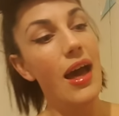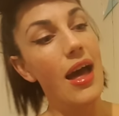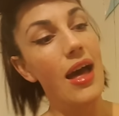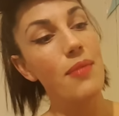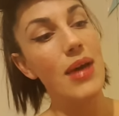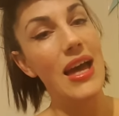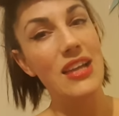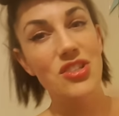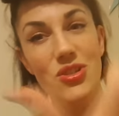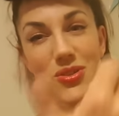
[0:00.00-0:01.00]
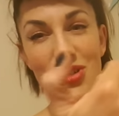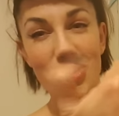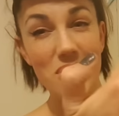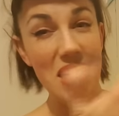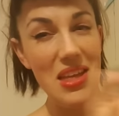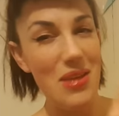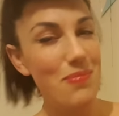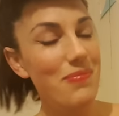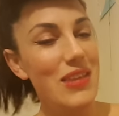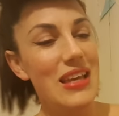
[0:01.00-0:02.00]
um, and you use your
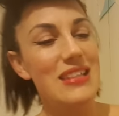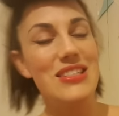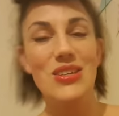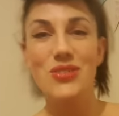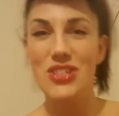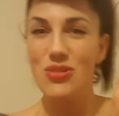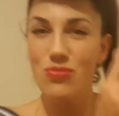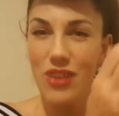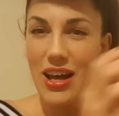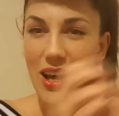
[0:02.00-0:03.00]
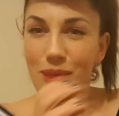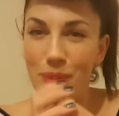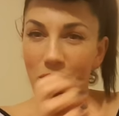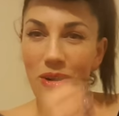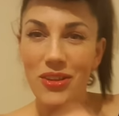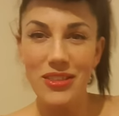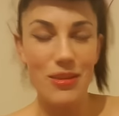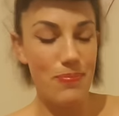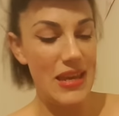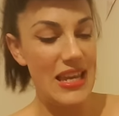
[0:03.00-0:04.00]
thumb to just rub on the
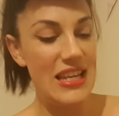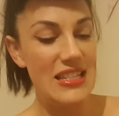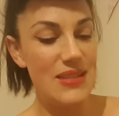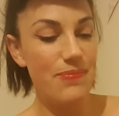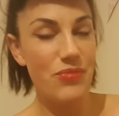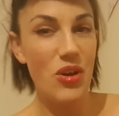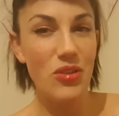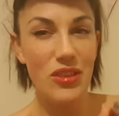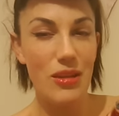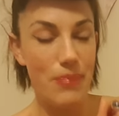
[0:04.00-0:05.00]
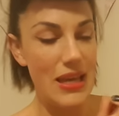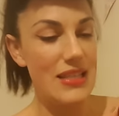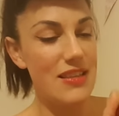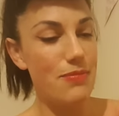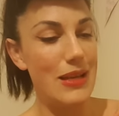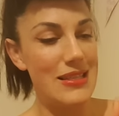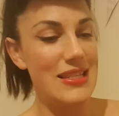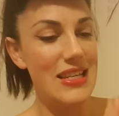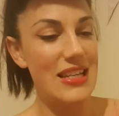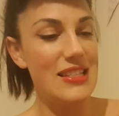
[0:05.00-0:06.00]
bead on the piece of
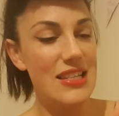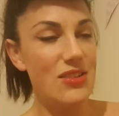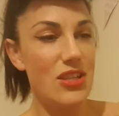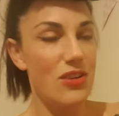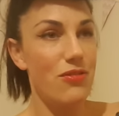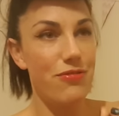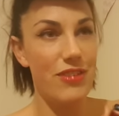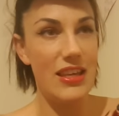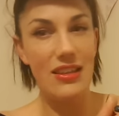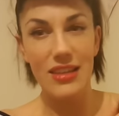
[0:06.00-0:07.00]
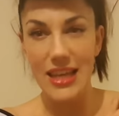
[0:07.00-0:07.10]
plastic until you feel